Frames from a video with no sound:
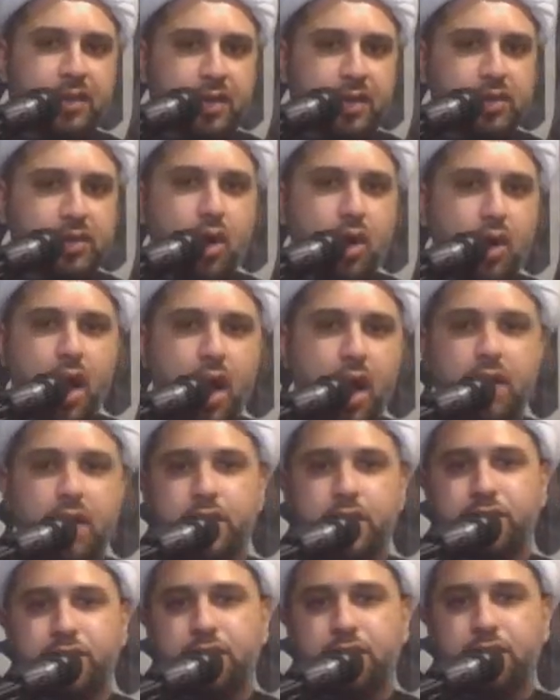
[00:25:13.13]
the
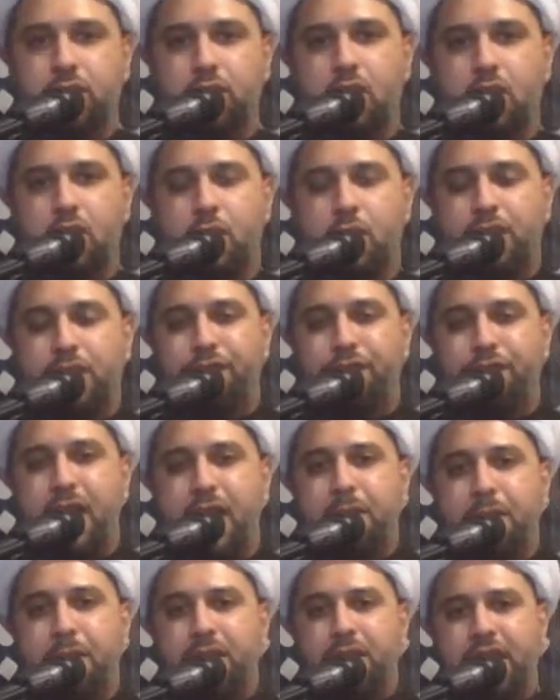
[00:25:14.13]
scholars to go and
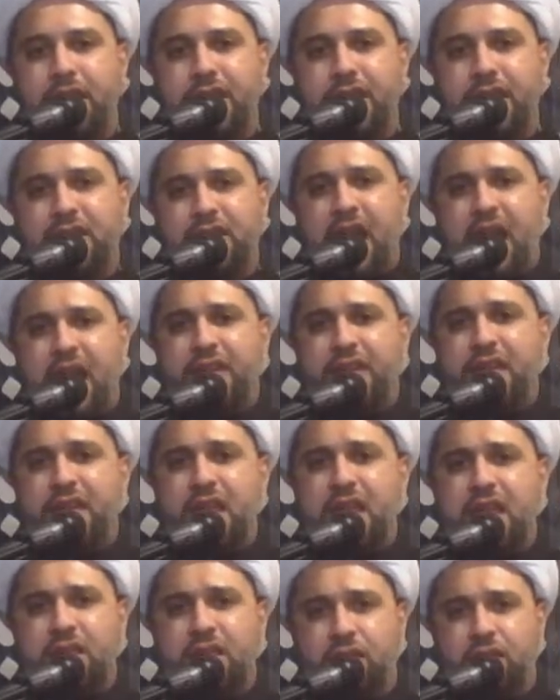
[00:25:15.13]
fabricate
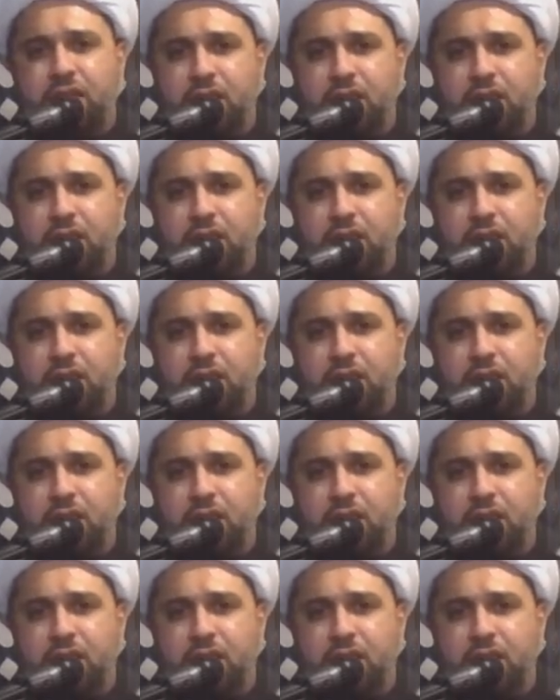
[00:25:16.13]
hadith,